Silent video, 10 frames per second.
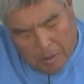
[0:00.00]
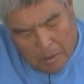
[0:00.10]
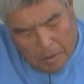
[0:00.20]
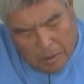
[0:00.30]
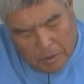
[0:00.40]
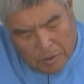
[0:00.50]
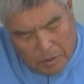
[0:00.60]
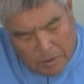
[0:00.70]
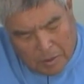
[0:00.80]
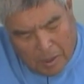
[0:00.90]
This
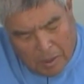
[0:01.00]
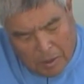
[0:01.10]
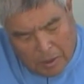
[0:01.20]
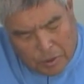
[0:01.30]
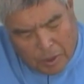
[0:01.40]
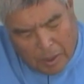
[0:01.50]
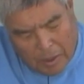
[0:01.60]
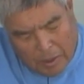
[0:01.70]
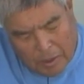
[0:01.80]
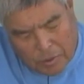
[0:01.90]
is kind of the
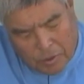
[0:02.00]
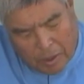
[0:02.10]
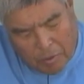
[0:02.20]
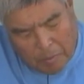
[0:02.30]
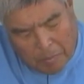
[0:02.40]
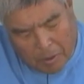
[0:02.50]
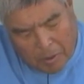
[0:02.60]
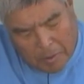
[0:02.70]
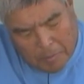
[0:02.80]
exciting and scary part.